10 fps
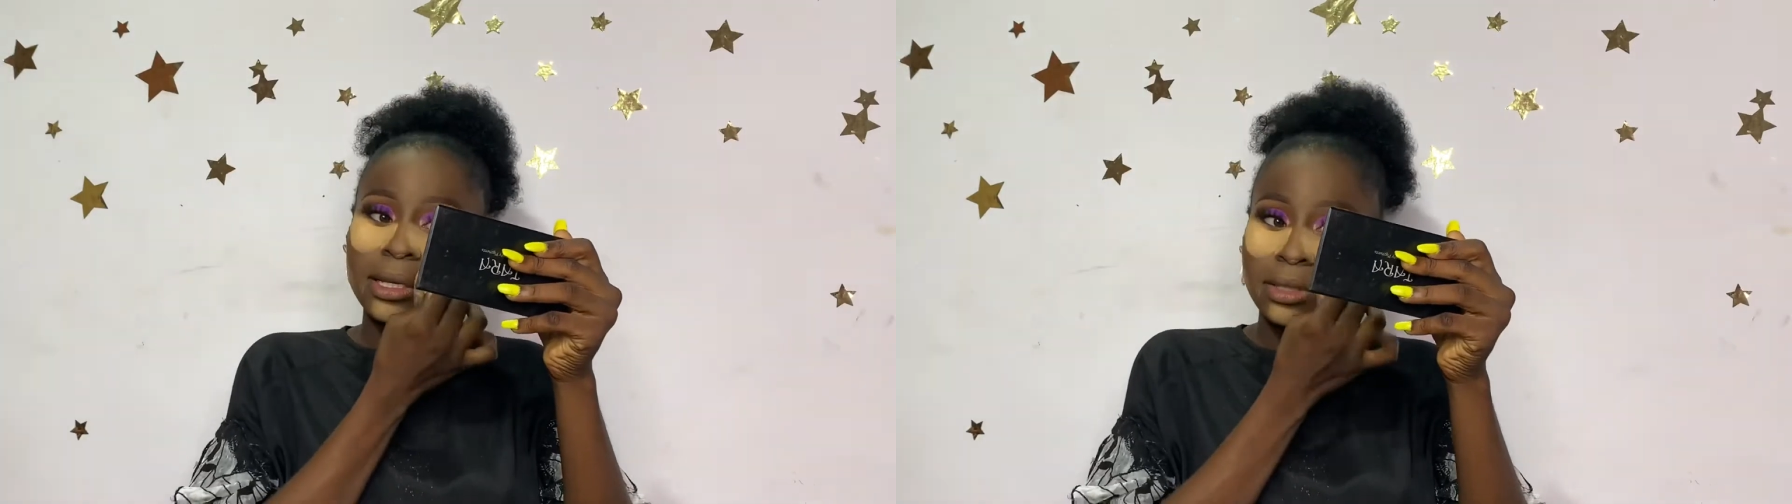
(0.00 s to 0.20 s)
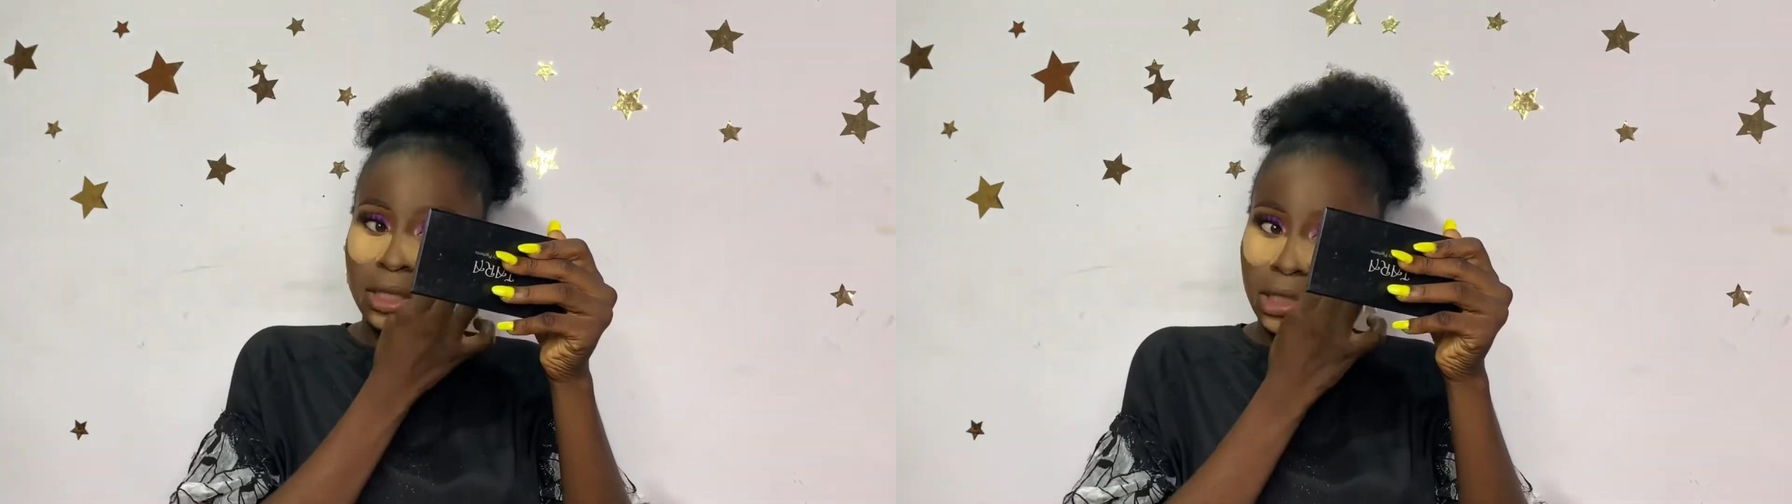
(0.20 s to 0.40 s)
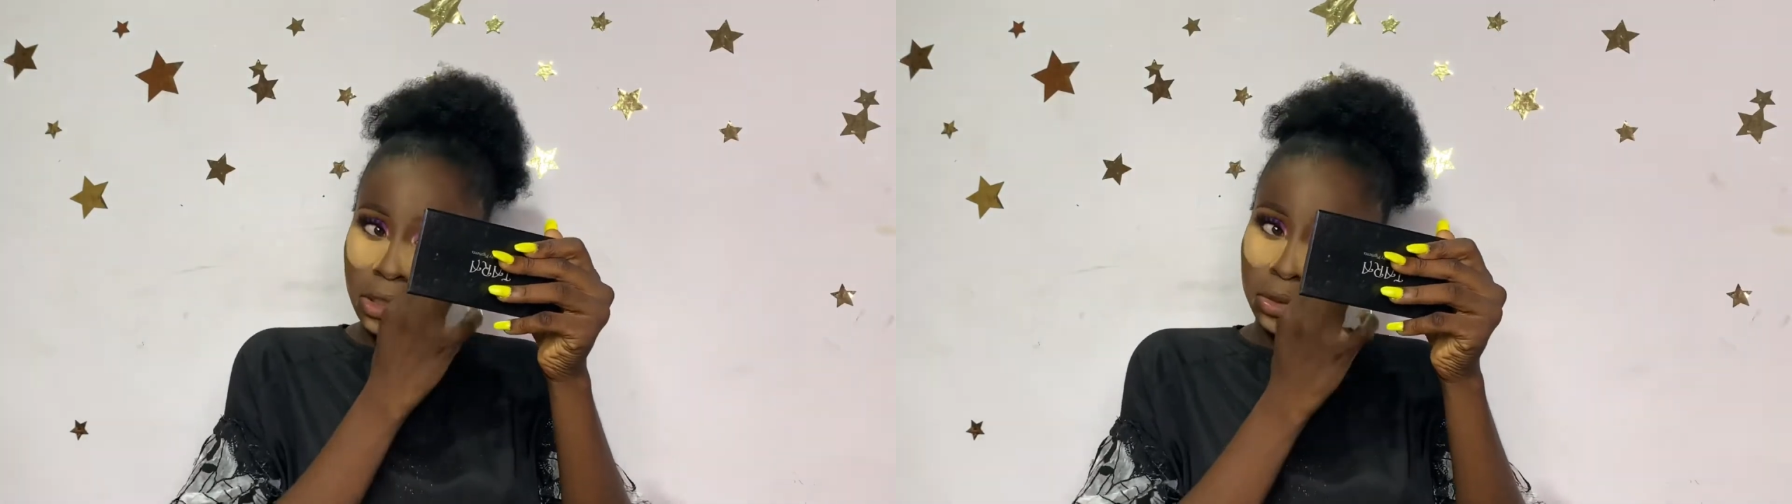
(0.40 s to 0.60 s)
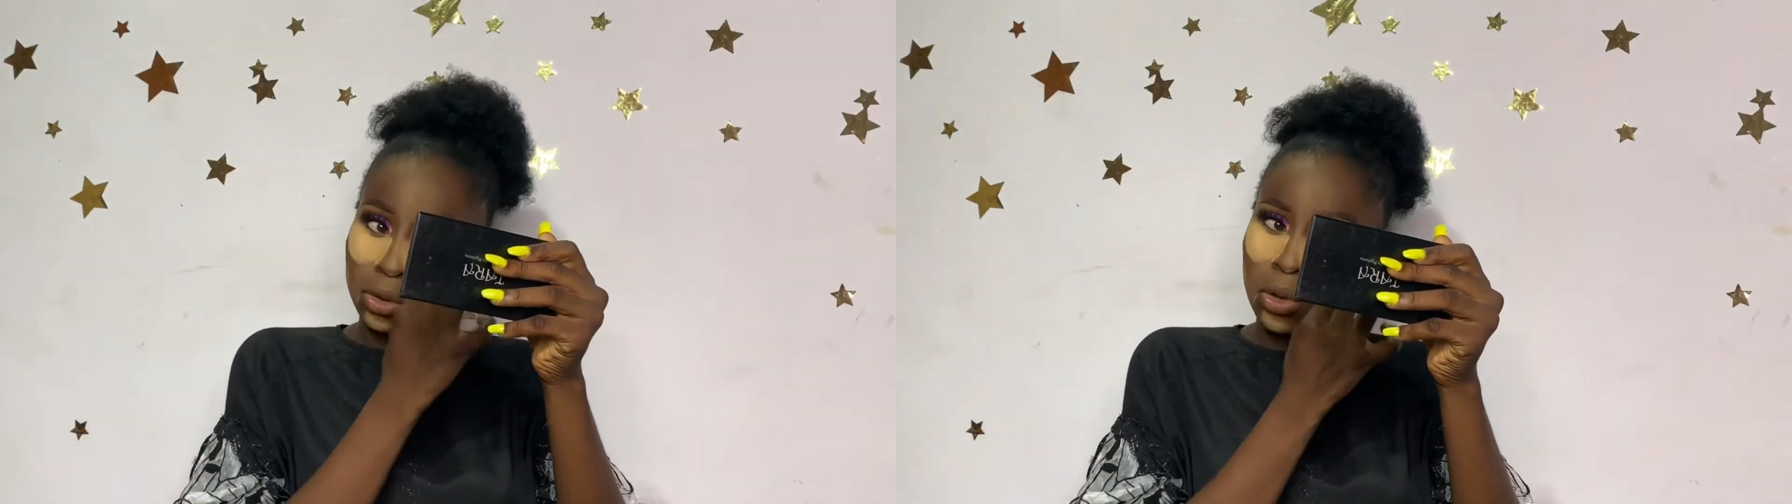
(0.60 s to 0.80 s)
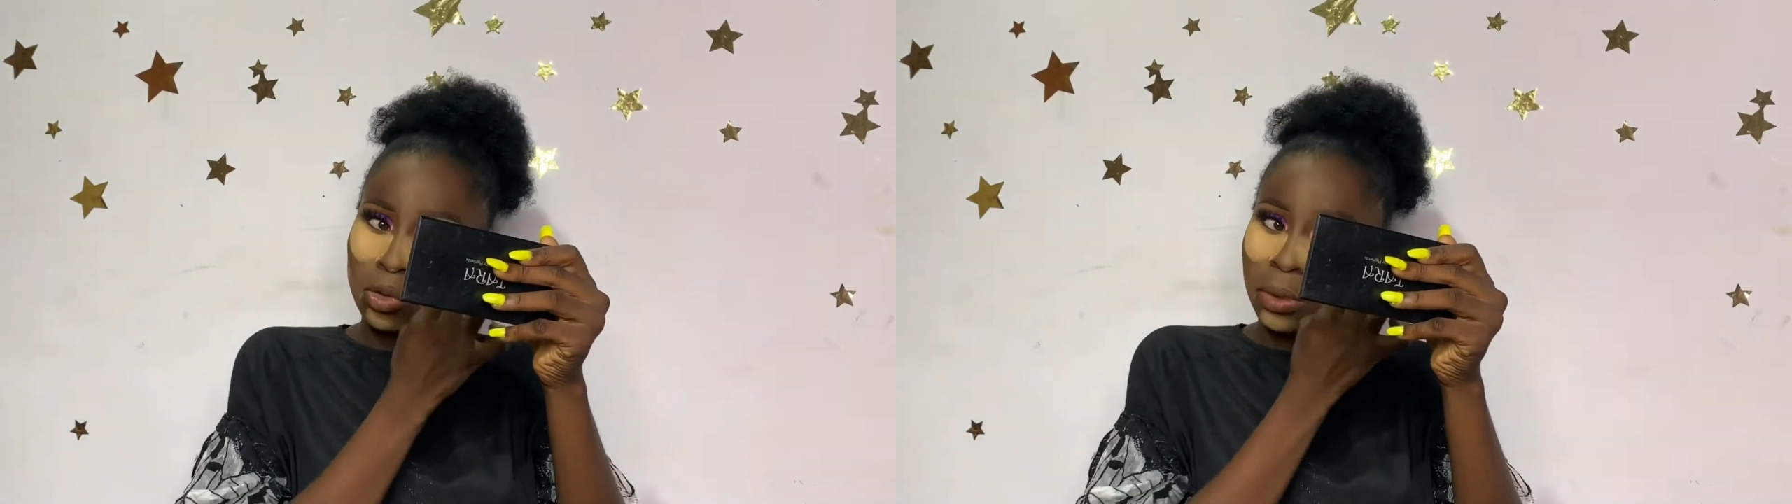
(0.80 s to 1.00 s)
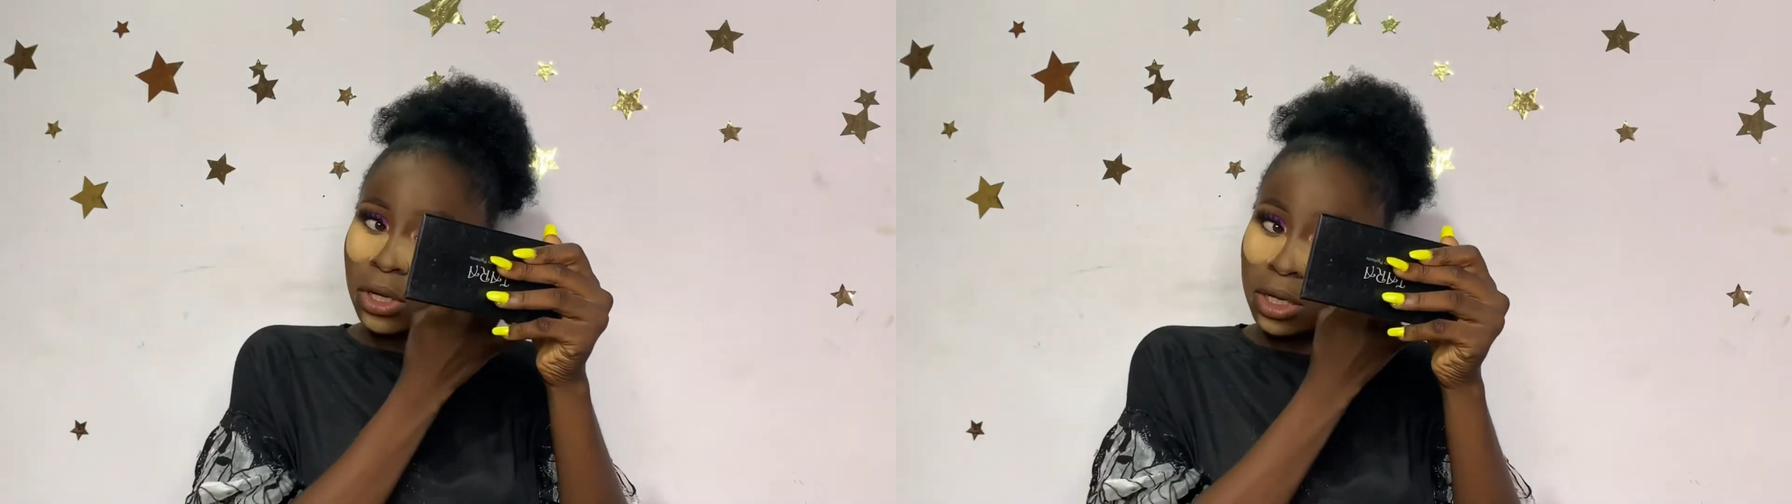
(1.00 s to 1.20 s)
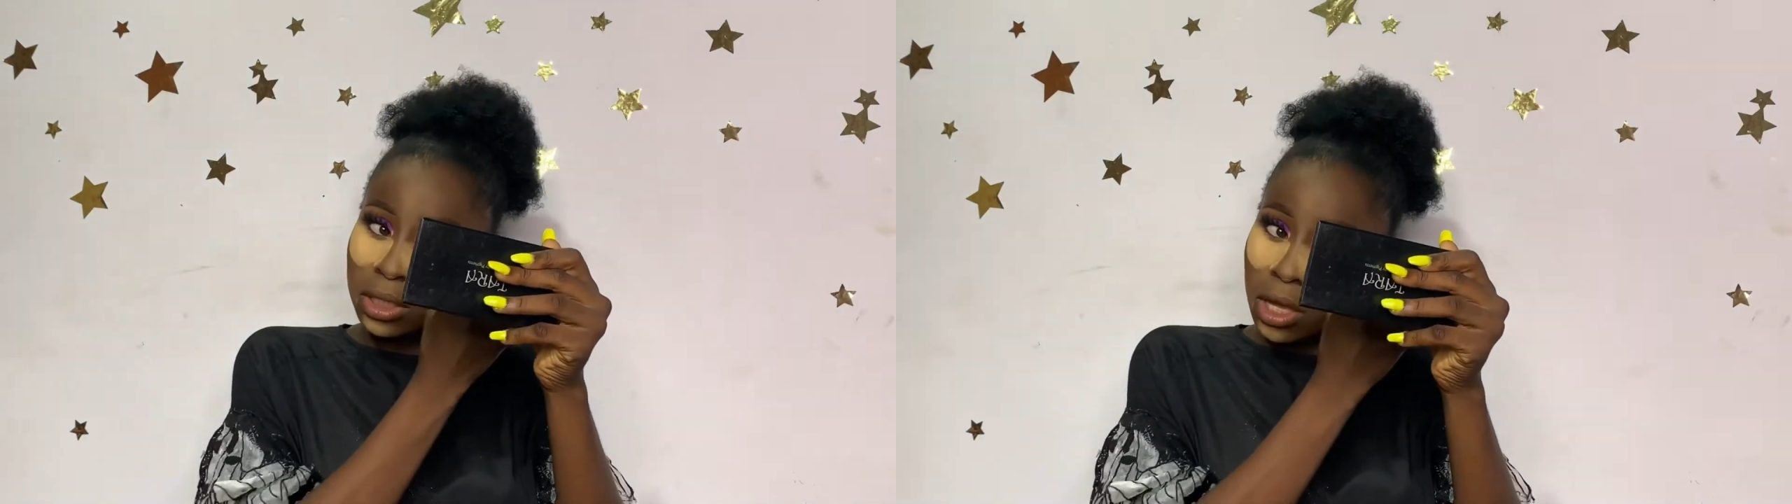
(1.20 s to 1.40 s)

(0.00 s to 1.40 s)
such a struggle because